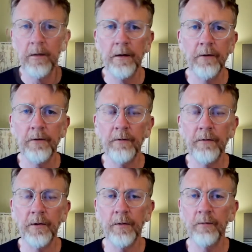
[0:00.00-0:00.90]
So
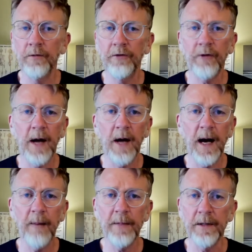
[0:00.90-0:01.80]

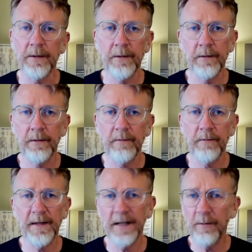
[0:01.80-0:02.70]
if
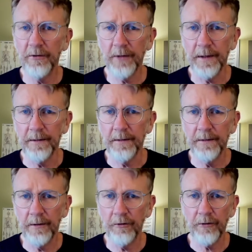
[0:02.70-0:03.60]
I demonstrated
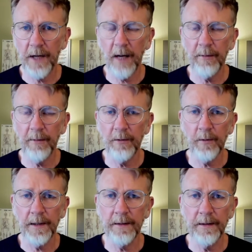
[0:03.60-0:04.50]
and you just copied
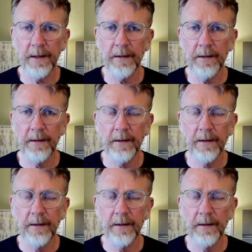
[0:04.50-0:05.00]
what I did,